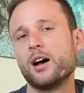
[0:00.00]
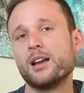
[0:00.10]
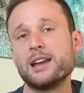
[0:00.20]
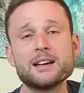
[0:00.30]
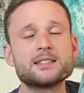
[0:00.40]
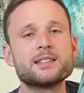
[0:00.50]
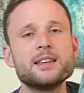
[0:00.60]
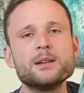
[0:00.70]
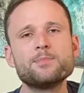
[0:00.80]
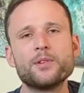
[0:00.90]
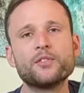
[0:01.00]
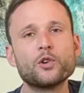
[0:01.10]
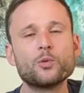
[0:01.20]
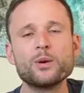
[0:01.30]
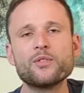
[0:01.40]
Last thing
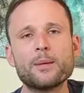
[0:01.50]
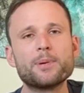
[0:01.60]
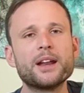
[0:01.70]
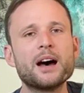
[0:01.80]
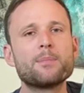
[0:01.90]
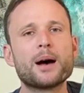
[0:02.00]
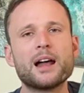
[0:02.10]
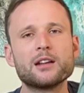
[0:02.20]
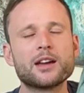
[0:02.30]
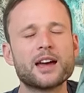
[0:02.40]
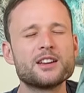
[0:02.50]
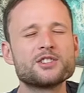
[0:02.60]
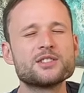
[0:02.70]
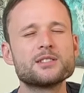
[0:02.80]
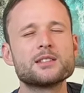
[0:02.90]
before we wrap it up,
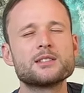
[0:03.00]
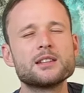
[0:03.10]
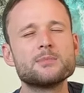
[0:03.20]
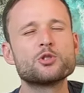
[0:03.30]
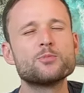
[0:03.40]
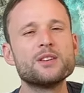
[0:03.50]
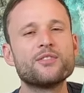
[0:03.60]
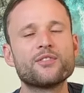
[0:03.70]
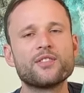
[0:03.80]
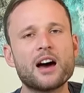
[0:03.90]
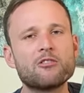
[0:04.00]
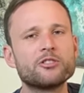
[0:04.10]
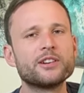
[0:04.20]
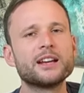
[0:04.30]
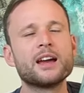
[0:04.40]
alocasias seem to be
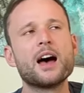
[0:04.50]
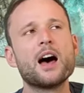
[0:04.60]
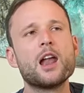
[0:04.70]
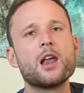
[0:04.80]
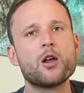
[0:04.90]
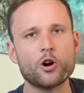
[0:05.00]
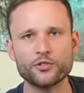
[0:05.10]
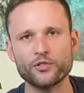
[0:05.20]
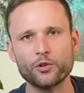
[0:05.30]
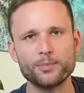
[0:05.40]
flowering a lot for